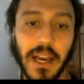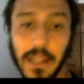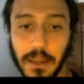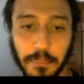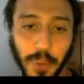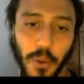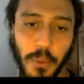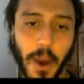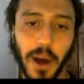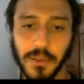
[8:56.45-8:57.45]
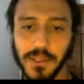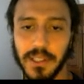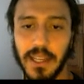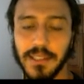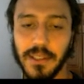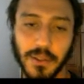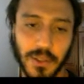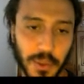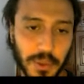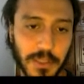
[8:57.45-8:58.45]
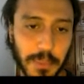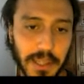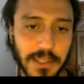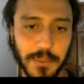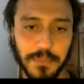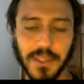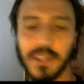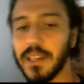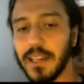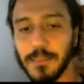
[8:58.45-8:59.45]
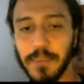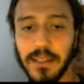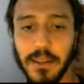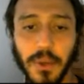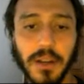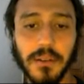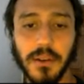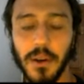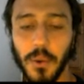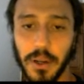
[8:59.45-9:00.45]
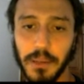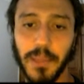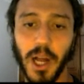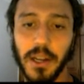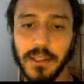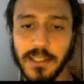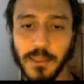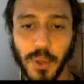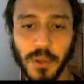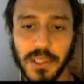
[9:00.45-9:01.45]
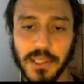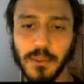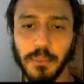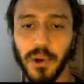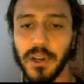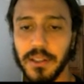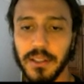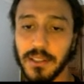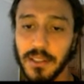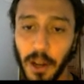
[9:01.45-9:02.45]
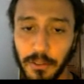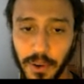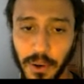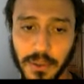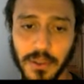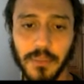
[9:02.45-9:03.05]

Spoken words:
And then both models are tested on 2 displays, the expected one, where a block that's mostly supported does not fall,